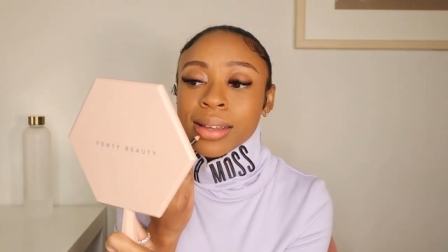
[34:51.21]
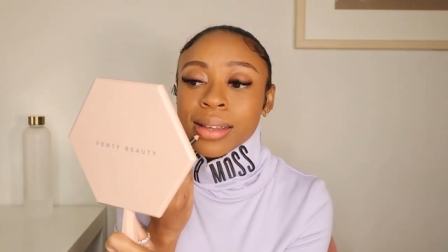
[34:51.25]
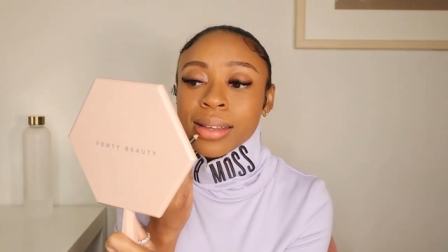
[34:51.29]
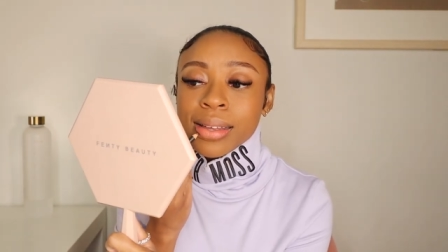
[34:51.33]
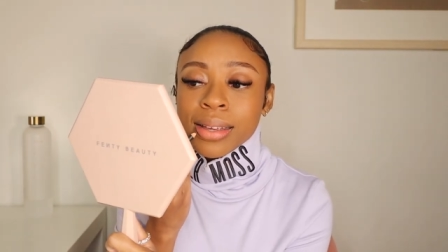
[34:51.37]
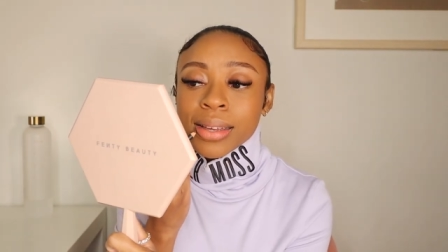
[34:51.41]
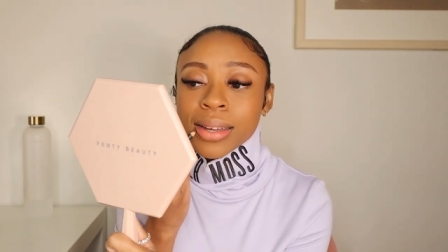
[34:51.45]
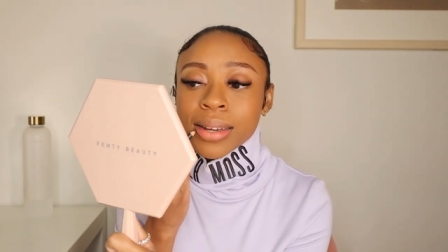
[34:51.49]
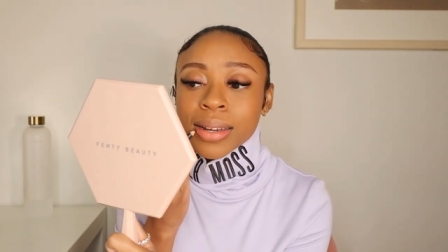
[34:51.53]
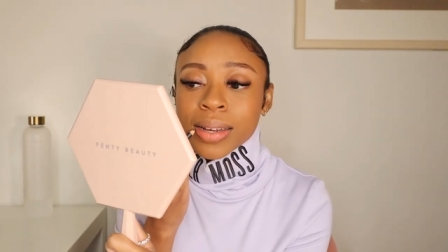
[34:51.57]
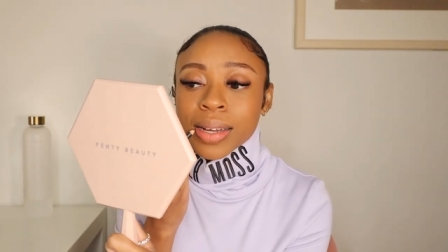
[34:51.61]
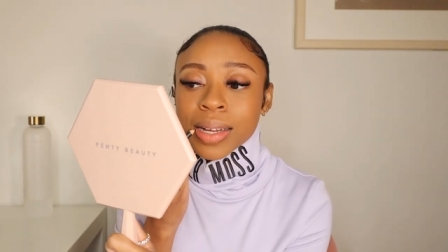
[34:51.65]

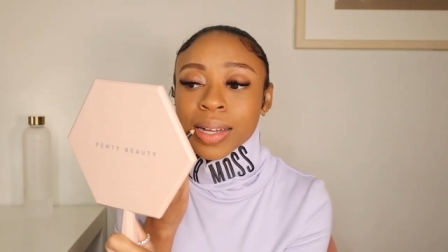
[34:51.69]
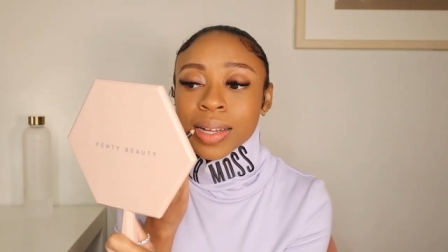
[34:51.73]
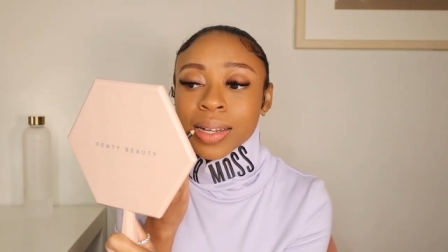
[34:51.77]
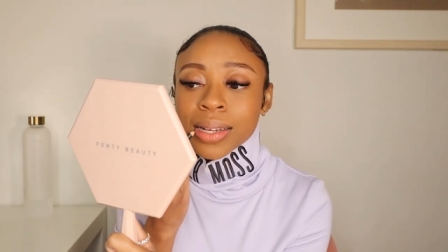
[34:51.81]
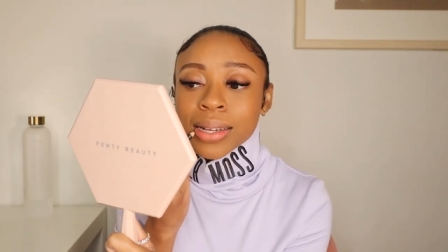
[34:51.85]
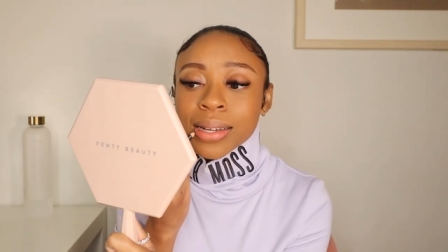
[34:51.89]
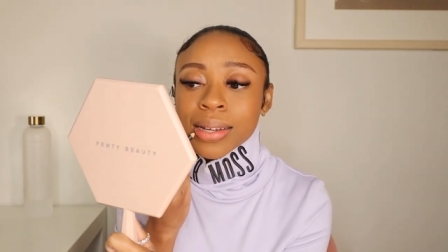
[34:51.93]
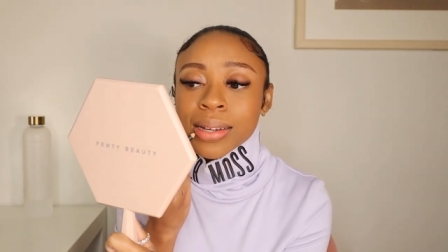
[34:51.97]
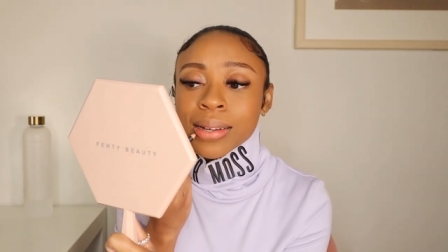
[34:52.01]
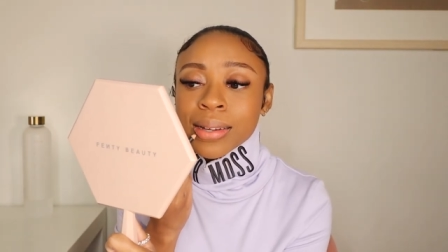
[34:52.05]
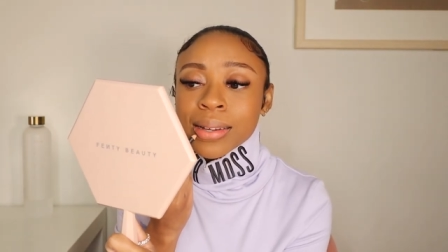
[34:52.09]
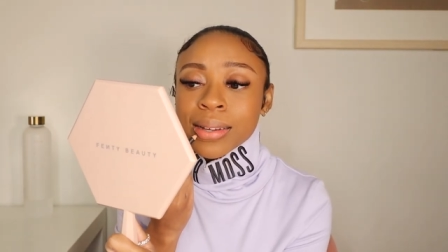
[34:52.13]
you
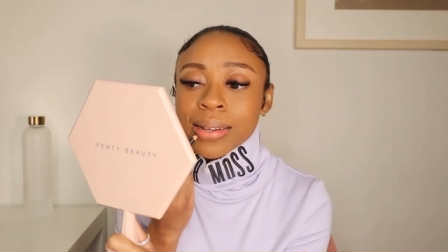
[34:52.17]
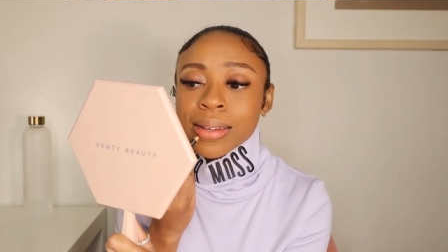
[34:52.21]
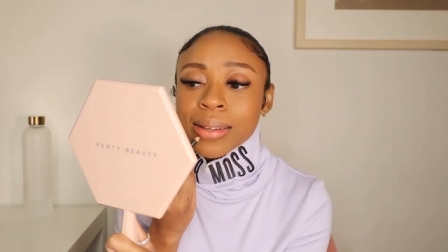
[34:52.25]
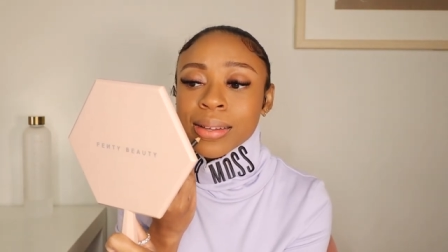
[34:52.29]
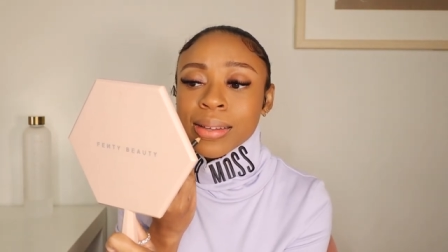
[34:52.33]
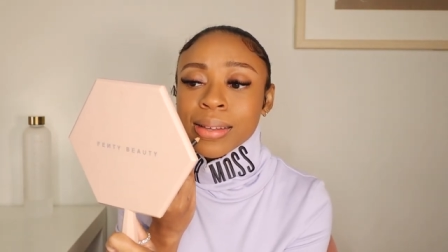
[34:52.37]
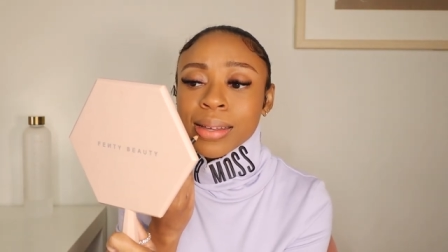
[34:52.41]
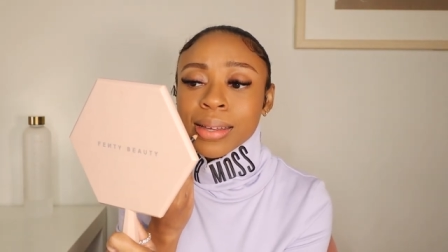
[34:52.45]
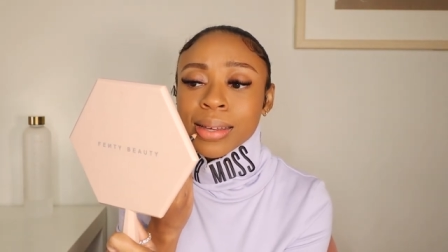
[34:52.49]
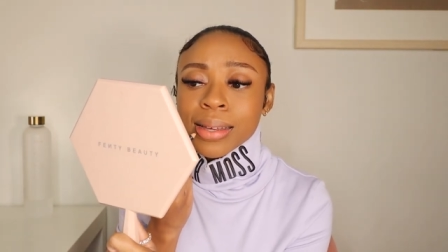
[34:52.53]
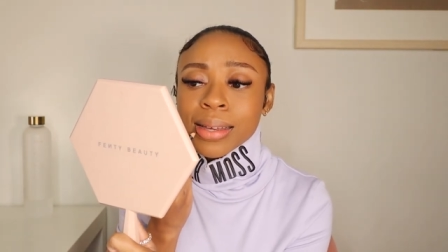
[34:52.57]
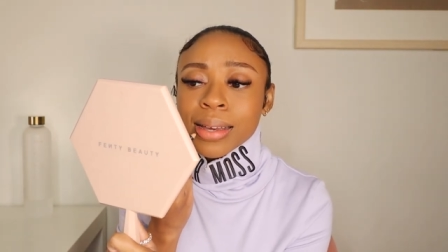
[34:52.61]
know,
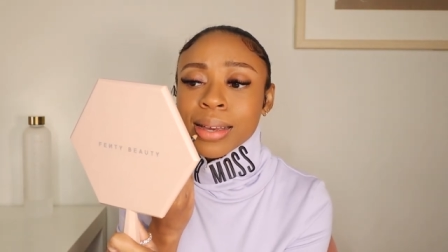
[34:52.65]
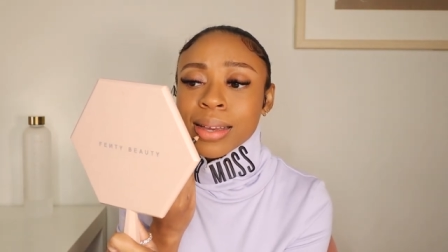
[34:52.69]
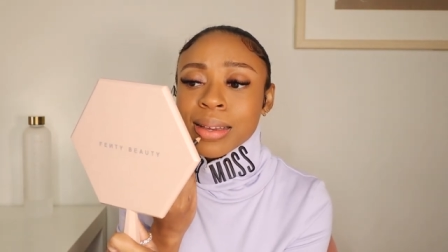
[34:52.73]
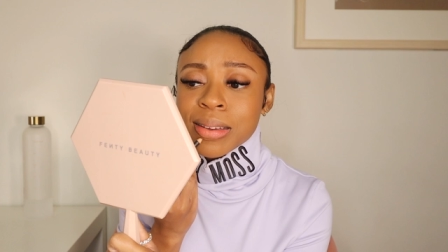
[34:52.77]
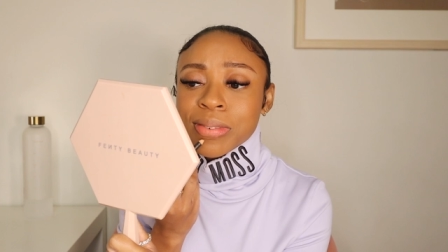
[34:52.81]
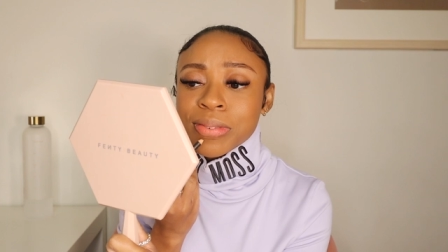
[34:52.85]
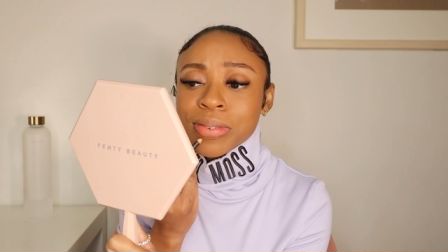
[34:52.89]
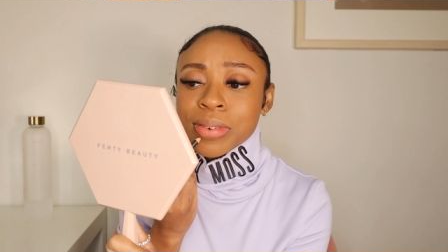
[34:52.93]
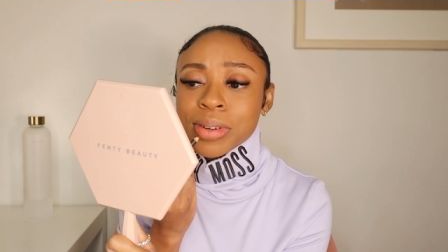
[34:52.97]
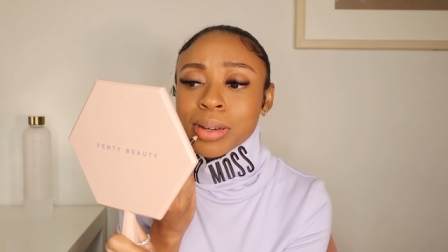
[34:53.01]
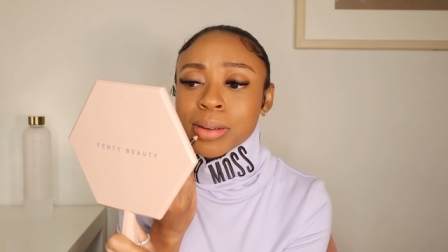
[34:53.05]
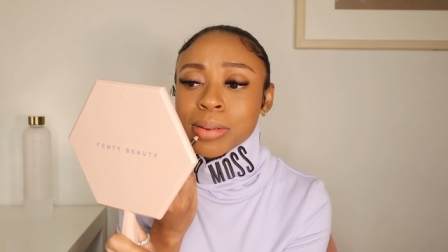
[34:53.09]
it
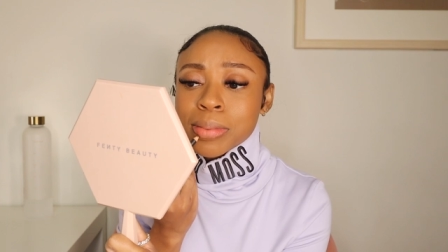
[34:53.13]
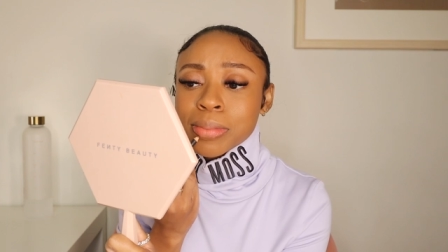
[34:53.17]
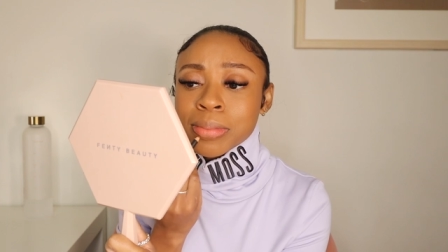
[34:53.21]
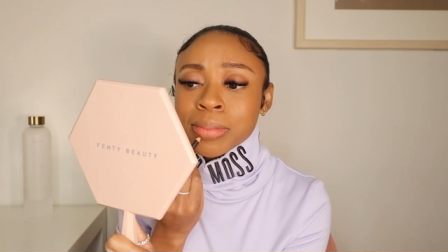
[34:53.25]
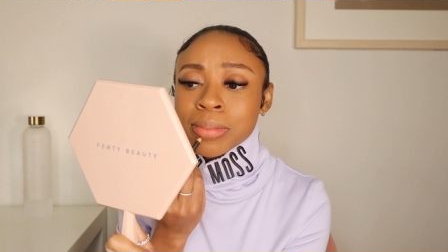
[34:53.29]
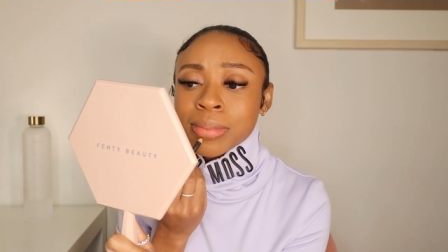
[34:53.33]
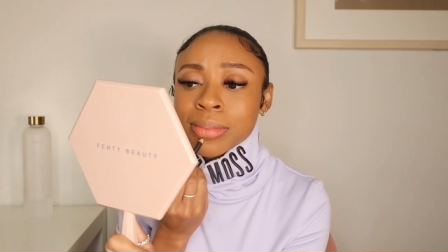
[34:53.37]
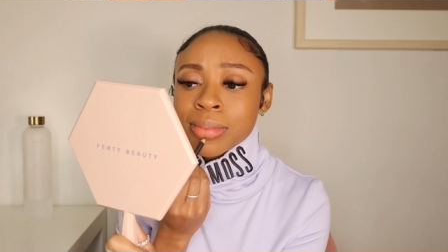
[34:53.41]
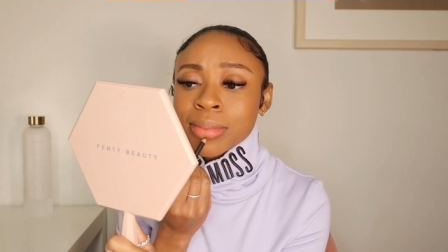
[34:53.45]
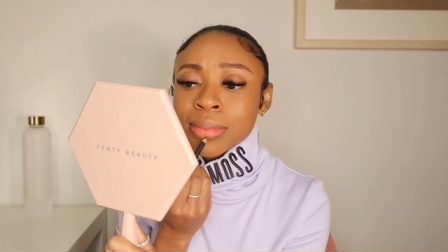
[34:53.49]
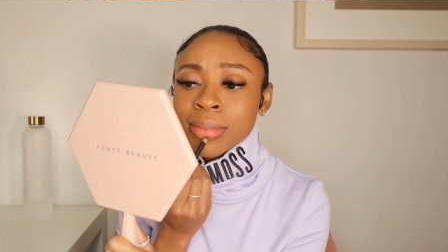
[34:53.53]
came from